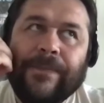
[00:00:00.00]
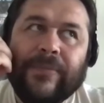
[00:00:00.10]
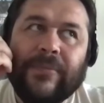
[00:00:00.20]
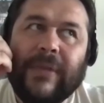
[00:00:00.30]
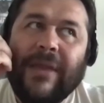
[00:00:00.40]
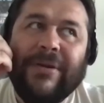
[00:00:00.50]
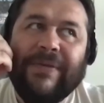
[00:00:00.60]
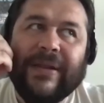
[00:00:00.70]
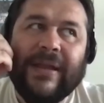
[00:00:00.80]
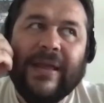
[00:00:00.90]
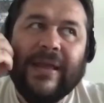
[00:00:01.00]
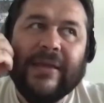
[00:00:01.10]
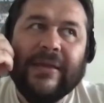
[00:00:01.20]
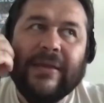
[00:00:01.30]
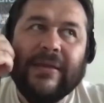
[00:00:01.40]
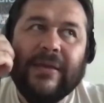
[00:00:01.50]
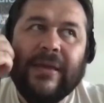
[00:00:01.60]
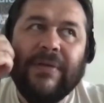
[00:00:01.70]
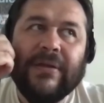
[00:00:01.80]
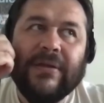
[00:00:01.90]
everything. Like
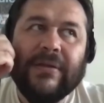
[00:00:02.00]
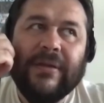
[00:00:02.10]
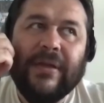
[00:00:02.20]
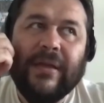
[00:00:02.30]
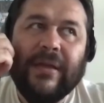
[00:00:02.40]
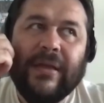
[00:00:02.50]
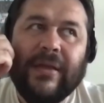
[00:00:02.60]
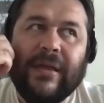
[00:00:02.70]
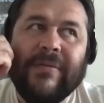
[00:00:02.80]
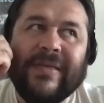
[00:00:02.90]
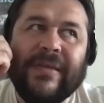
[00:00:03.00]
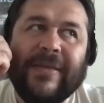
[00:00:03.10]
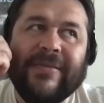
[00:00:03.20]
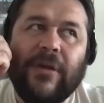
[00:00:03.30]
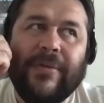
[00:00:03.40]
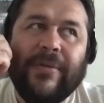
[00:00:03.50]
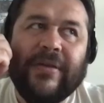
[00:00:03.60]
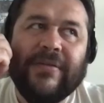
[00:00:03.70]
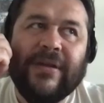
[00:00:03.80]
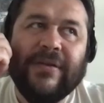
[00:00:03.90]
even the best
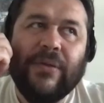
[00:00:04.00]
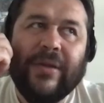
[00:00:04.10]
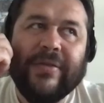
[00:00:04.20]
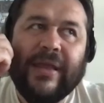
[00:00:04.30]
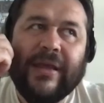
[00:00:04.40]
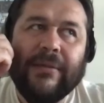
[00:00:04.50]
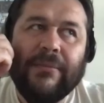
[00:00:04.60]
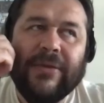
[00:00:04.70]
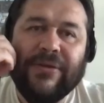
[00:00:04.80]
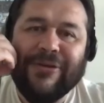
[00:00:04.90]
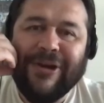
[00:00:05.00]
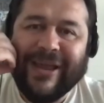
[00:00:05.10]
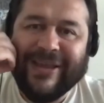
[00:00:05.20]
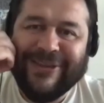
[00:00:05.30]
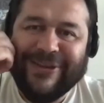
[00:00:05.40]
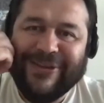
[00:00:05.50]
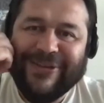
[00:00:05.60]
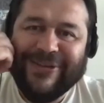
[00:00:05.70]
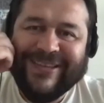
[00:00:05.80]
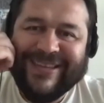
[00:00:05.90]
comedies are the ones that make you cry, you know.
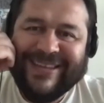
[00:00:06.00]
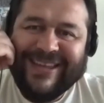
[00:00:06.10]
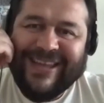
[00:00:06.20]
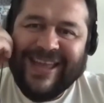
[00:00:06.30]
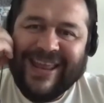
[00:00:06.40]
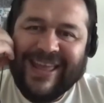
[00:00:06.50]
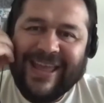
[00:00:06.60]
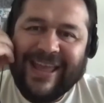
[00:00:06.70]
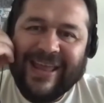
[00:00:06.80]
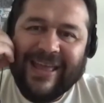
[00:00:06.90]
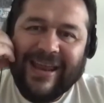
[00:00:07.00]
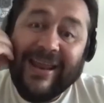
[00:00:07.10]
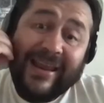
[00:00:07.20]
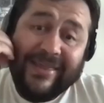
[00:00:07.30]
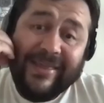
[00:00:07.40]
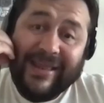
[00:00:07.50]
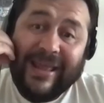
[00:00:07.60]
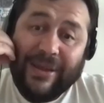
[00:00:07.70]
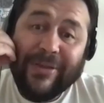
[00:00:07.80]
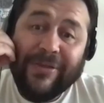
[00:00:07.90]
And I like that.
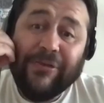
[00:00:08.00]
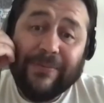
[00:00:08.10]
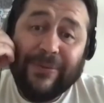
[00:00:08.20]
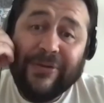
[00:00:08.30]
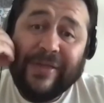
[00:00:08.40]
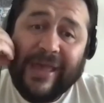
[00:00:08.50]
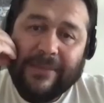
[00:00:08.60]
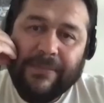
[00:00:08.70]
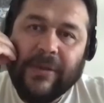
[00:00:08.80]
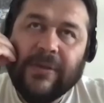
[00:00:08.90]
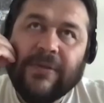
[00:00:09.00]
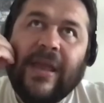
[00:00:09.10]
I wanted to explore that because